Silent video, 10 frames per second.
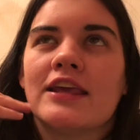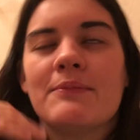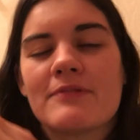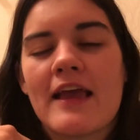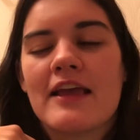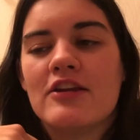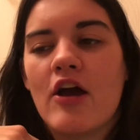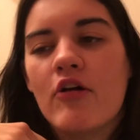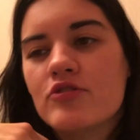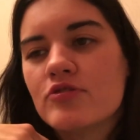keep saying
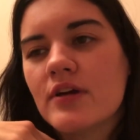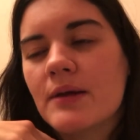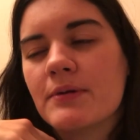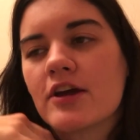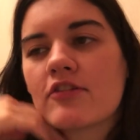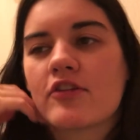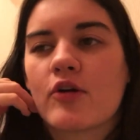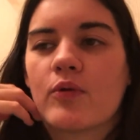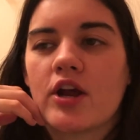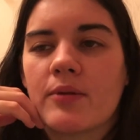no to it because they're
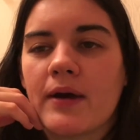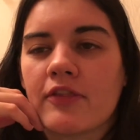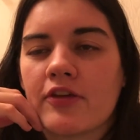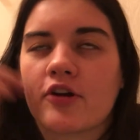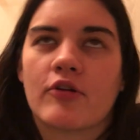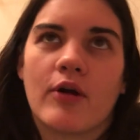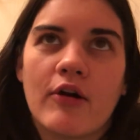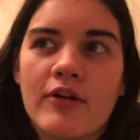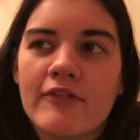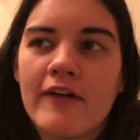worried about the
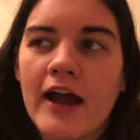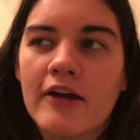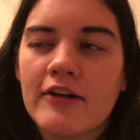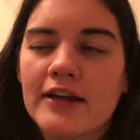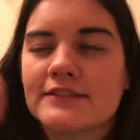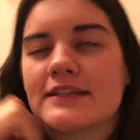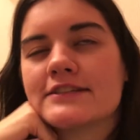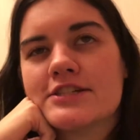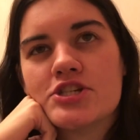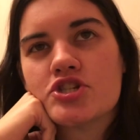coronavirus
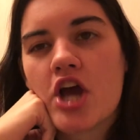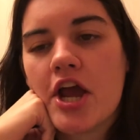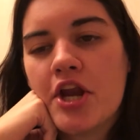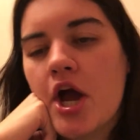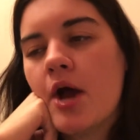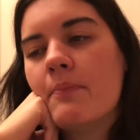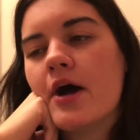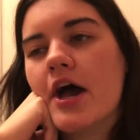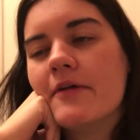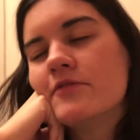that's in China.
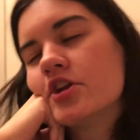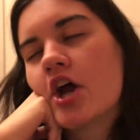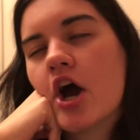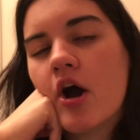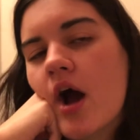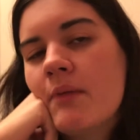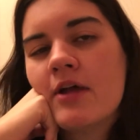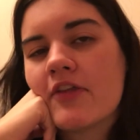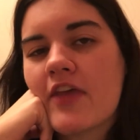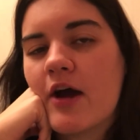But, you know, I'm
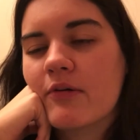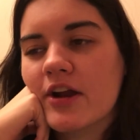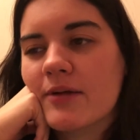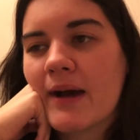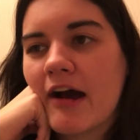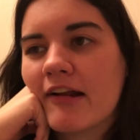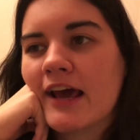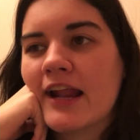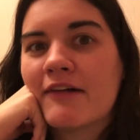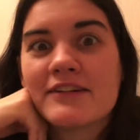not that worried about it.
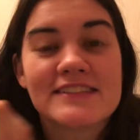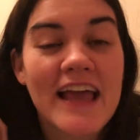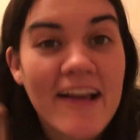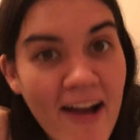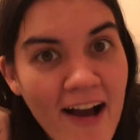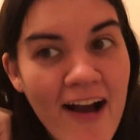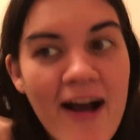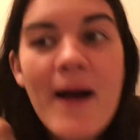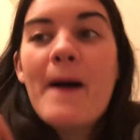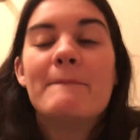And I was like,
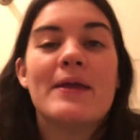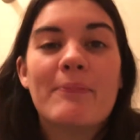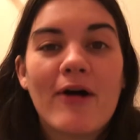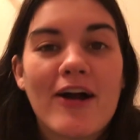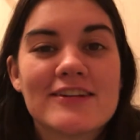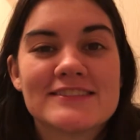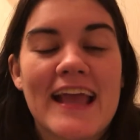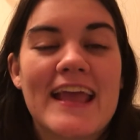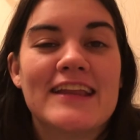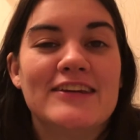People are
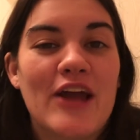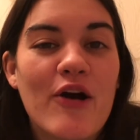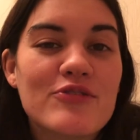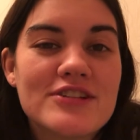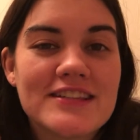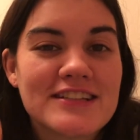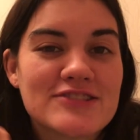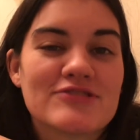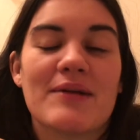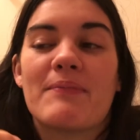saying no to this
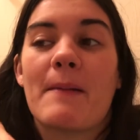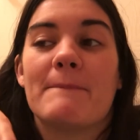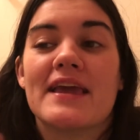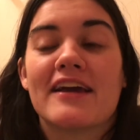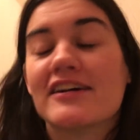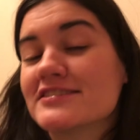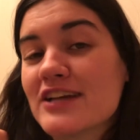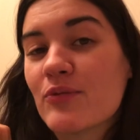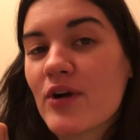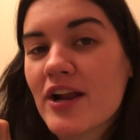trip because
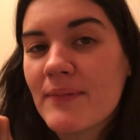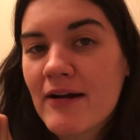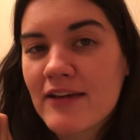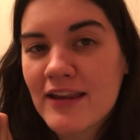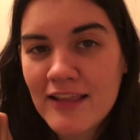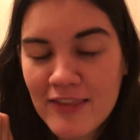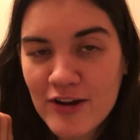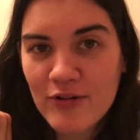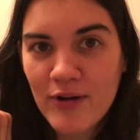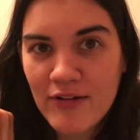they're worried about getting the
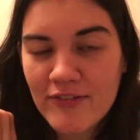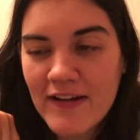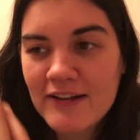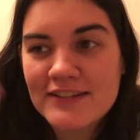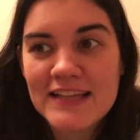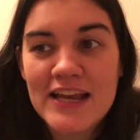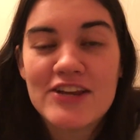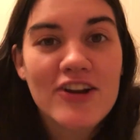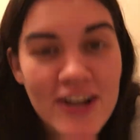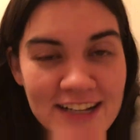coronavirus, and
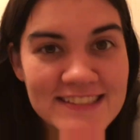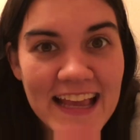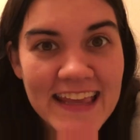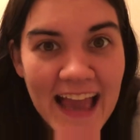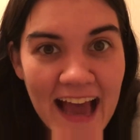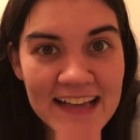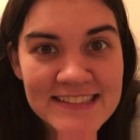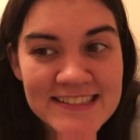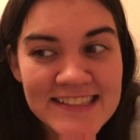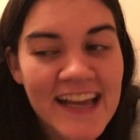you're gonna say
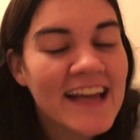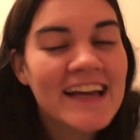yes?